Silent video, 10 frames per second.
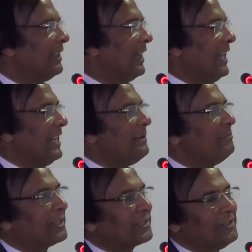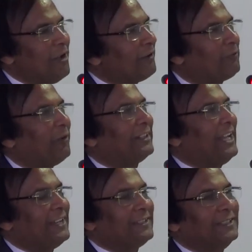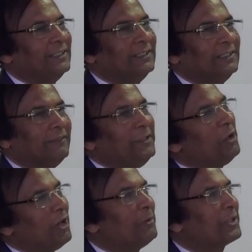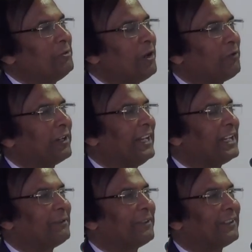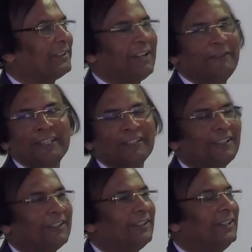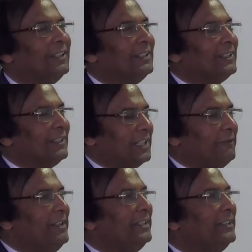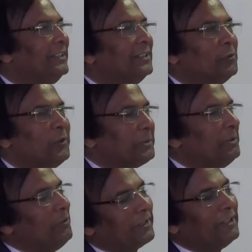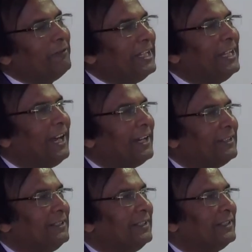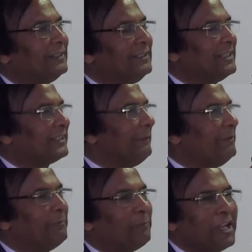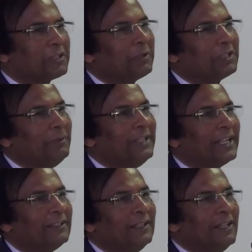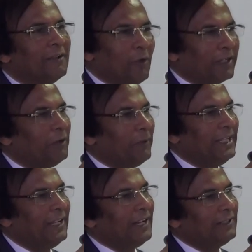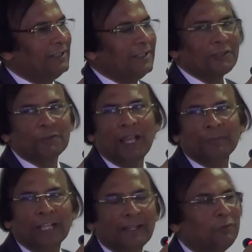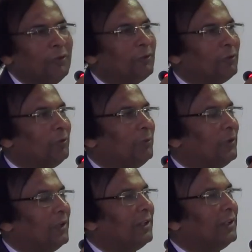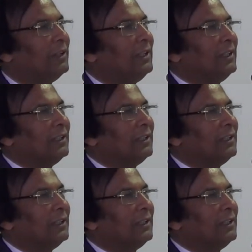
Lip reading: And I must not forget, we all must not forget our loving Arvind, who has been working very hard. He is keeping pace with me and working very hard. So I am thankful to